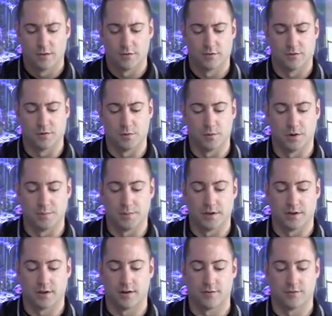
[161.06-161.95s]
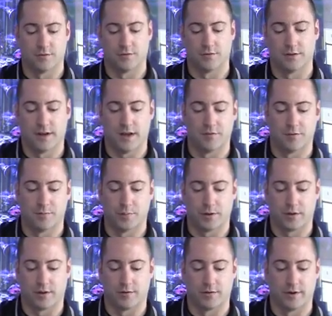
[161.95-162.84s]
So you want to be careful and have a
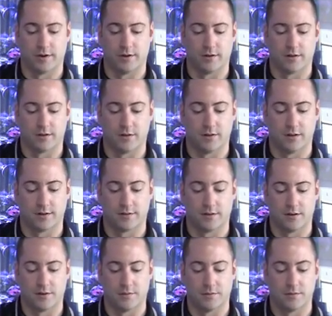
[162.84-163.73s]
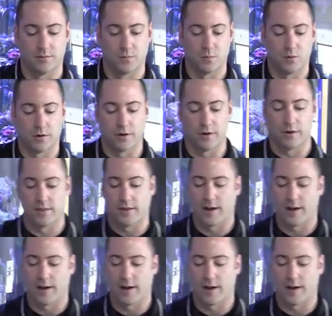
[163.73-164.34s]
bucket ready to collect any water.